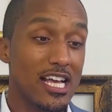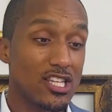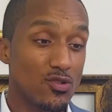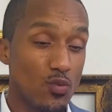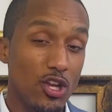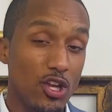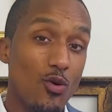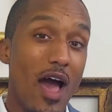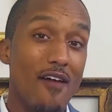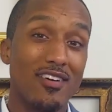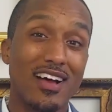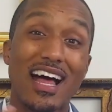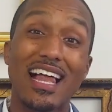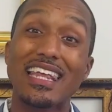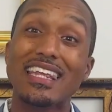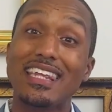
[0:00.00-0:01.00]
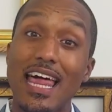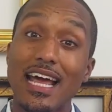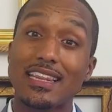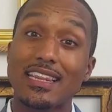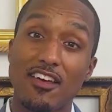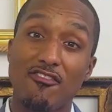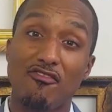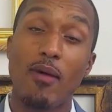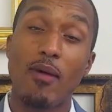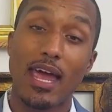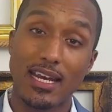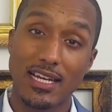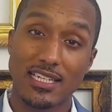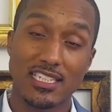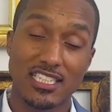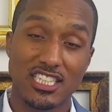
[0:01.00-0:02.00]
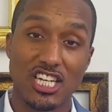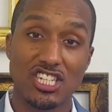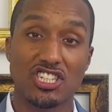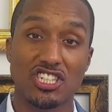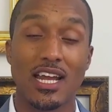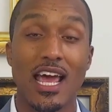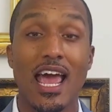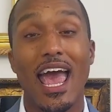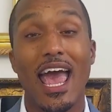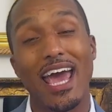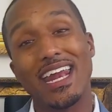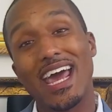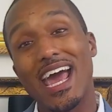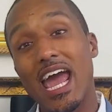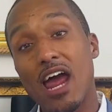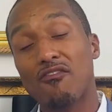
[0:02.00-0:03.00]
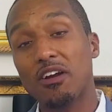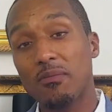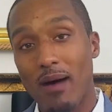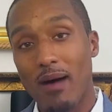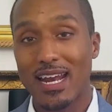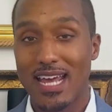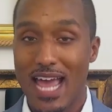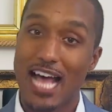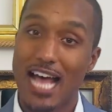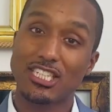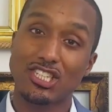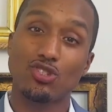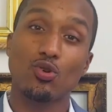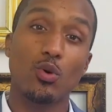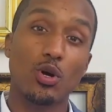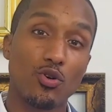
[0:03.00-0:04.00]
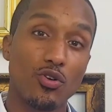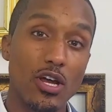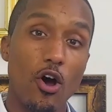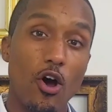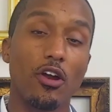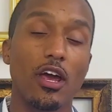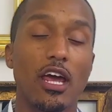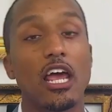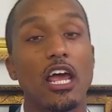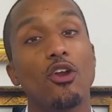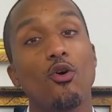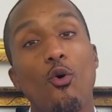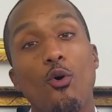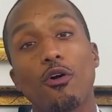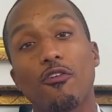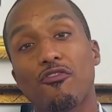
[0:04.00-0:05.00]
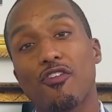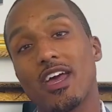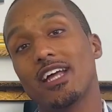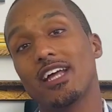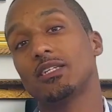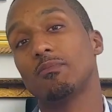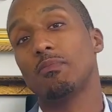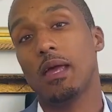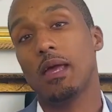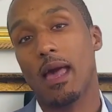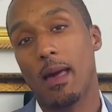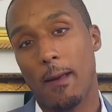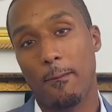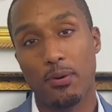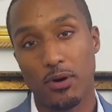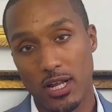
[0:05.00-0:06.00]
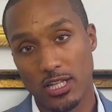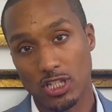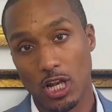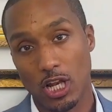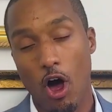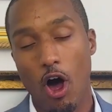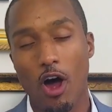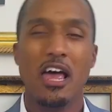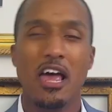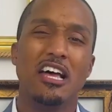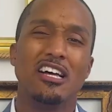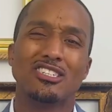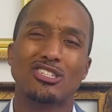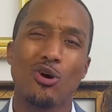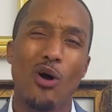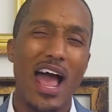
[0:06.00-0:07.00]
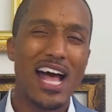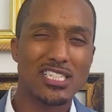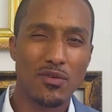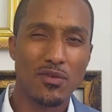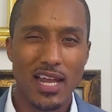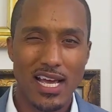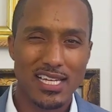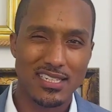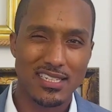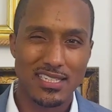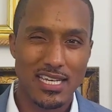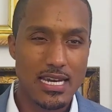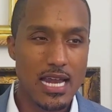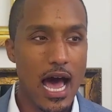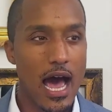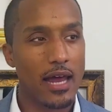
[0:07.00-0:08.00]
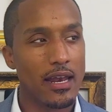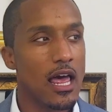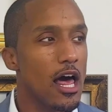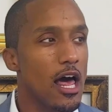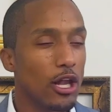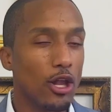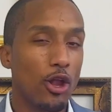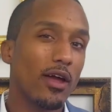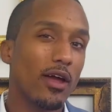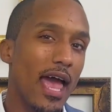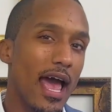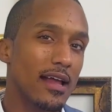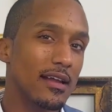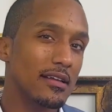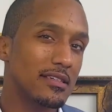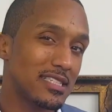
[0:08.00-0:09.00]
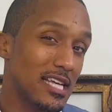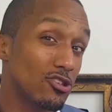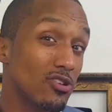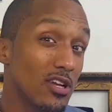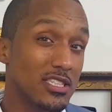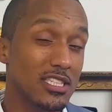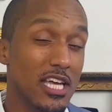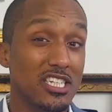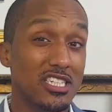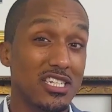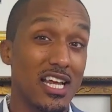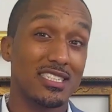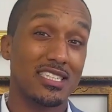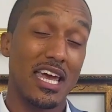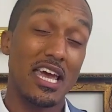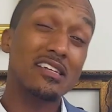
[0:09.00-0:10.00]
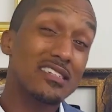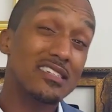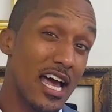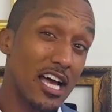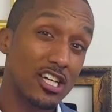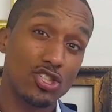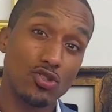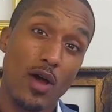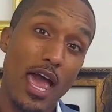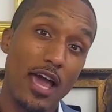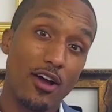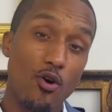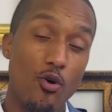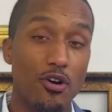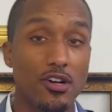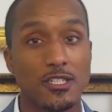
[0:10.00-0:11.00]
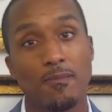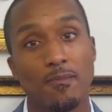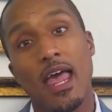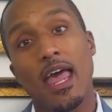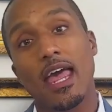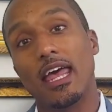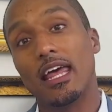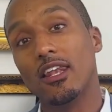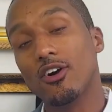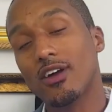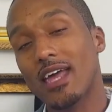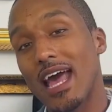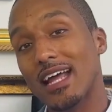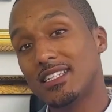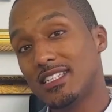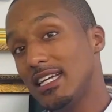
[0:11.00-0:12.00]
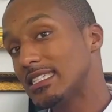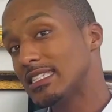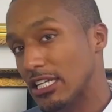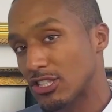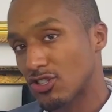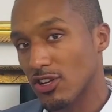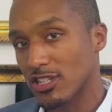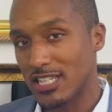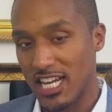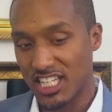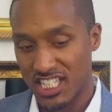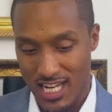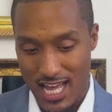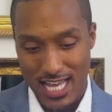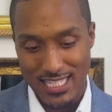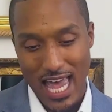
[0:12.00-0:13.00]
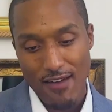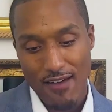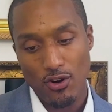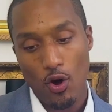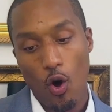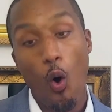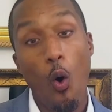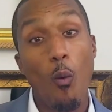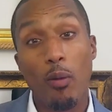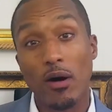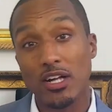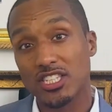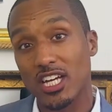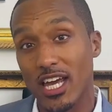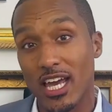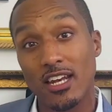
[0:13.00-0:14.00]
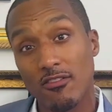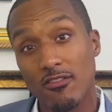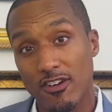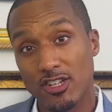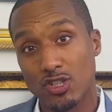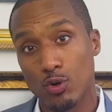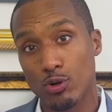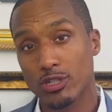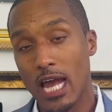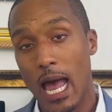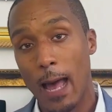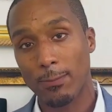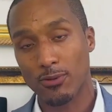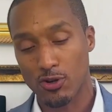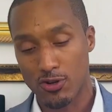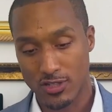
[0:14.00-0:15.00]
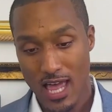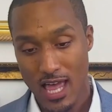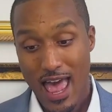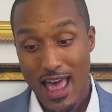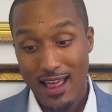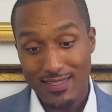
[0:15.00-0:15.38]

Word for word: is when you have a collective making a decision and everybody has to agree on it in order for it to be put into law. So as it relates to D9, look at centralization as the international headquarters and look at decentralization as having a whole bunch of individual chapters